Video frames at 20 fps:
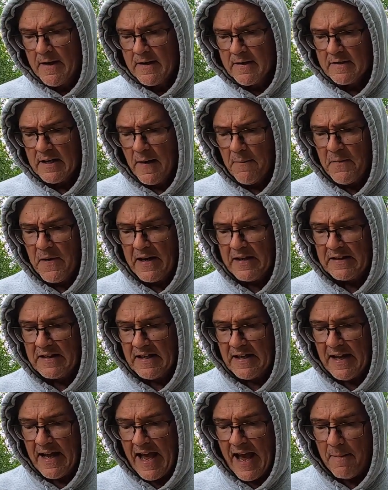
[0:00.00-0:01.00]
Something
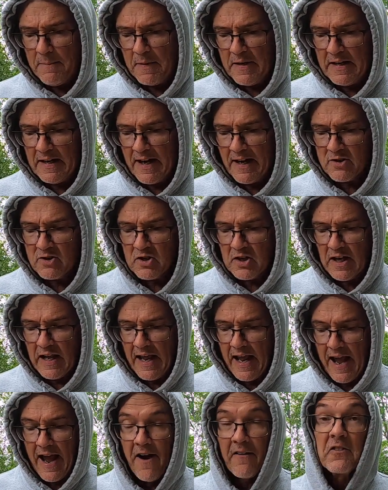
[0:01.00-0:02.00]
did happen
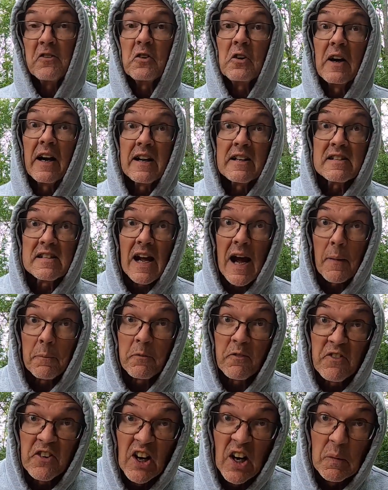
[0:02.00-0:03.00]
yesterday after I
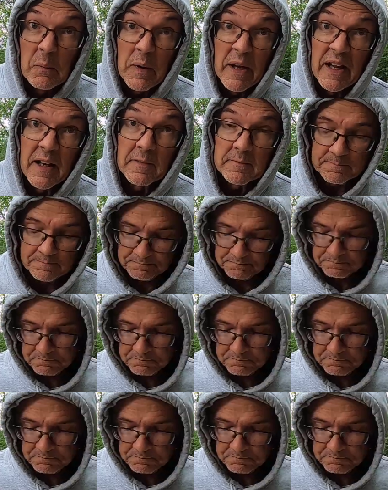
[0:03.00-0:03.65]
stopped filming.